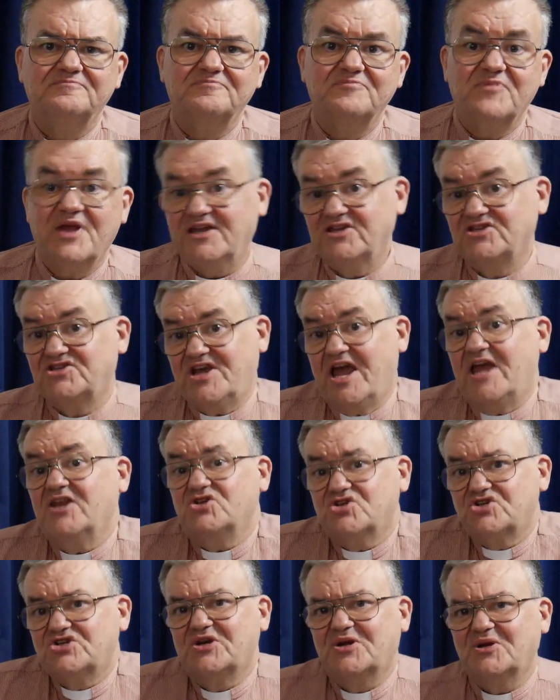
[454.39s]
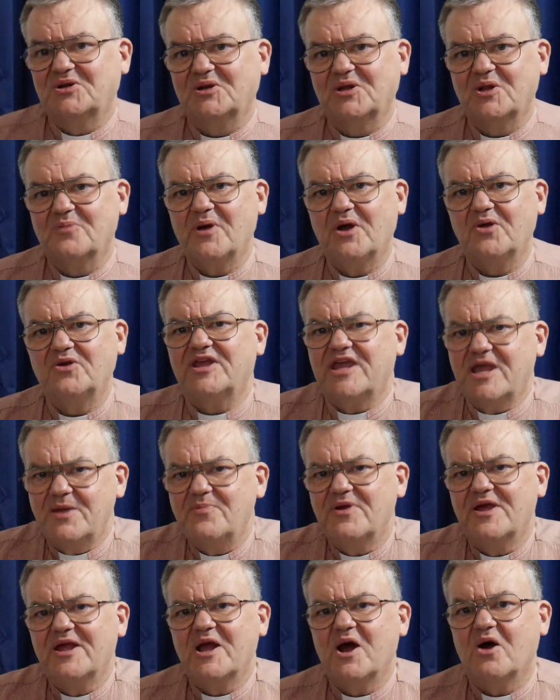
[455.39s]
intentional about
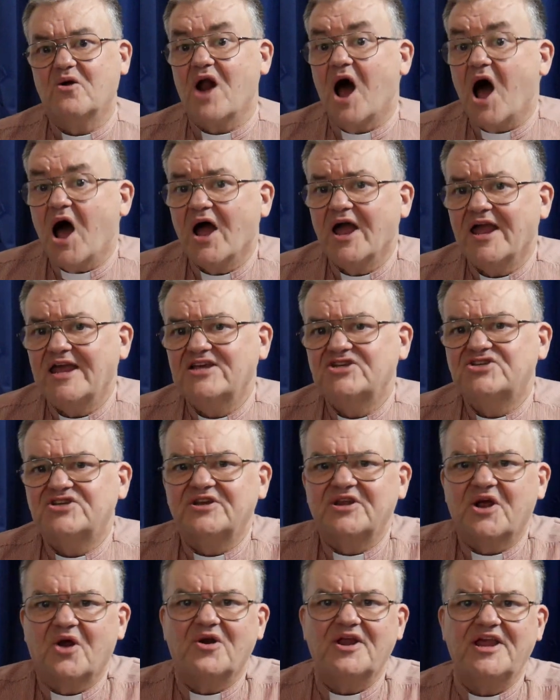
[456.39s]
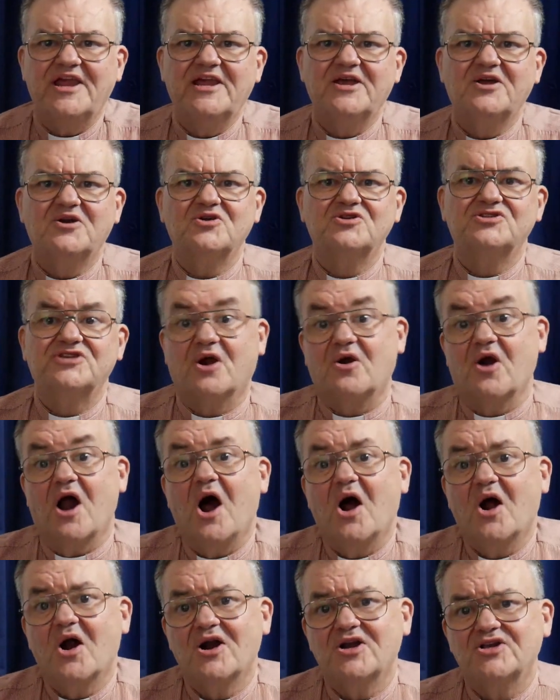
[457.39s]
keeping our eyes and our ears, our
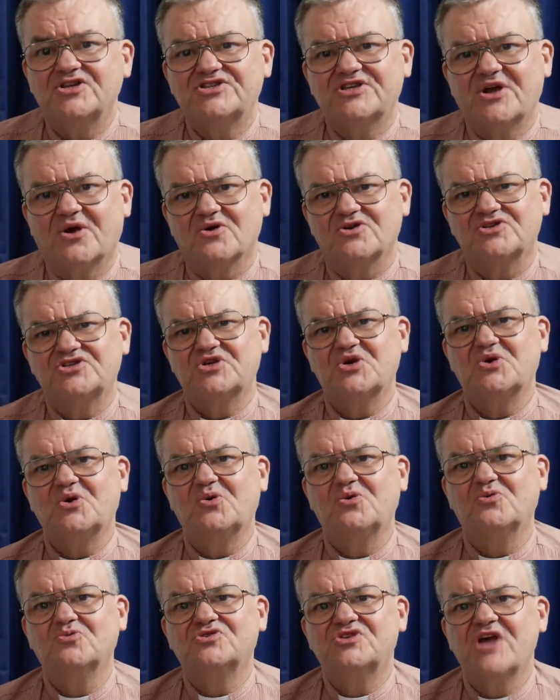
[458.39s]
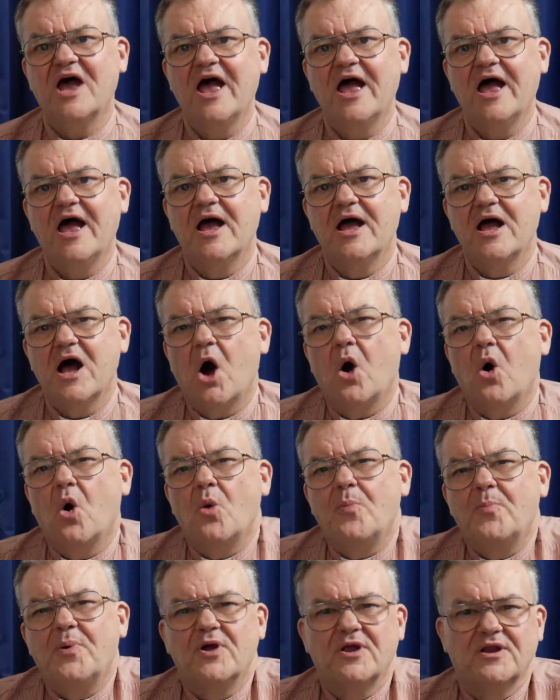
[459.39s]
hearts, our souls
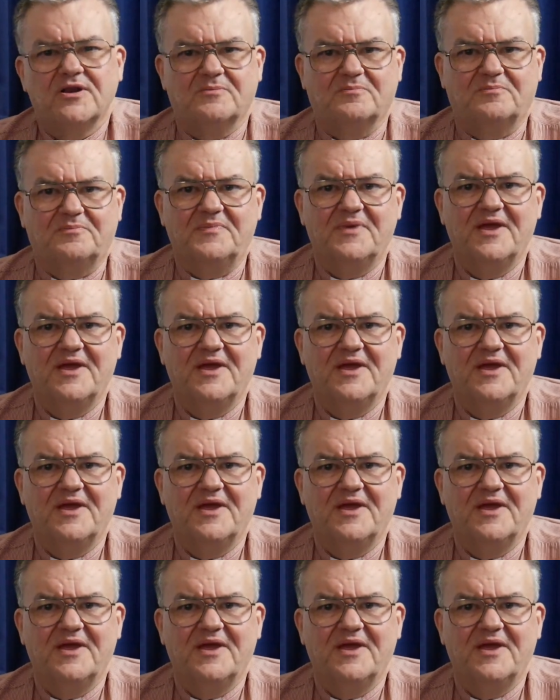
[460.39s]
open